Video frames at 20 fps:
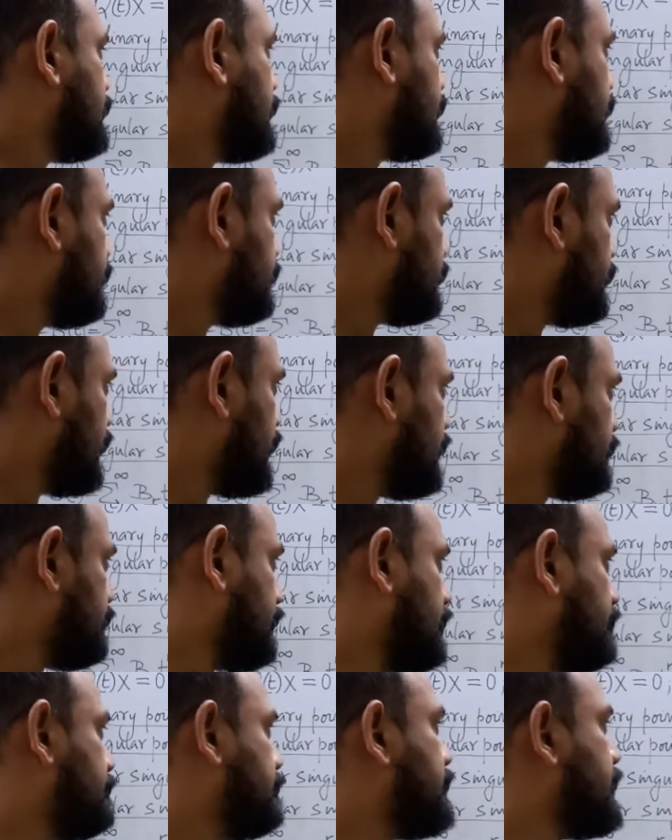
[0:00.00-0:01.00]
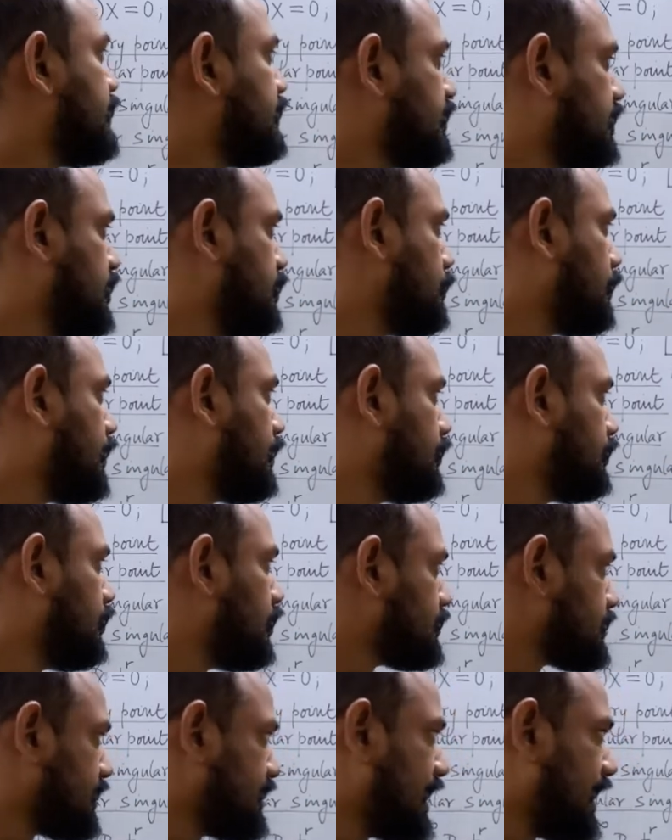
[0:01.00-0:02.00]
if P and Q are not
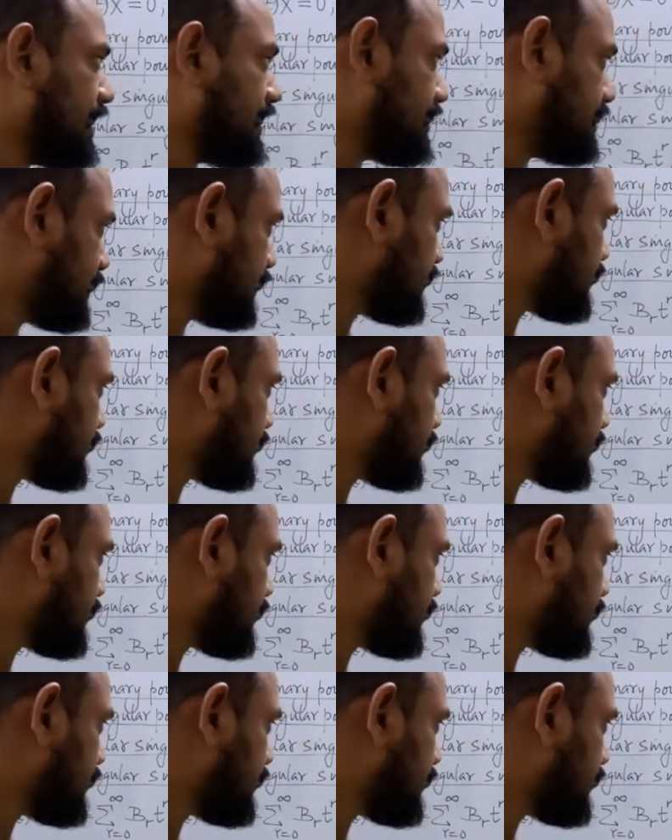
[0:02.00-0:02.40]
analytic,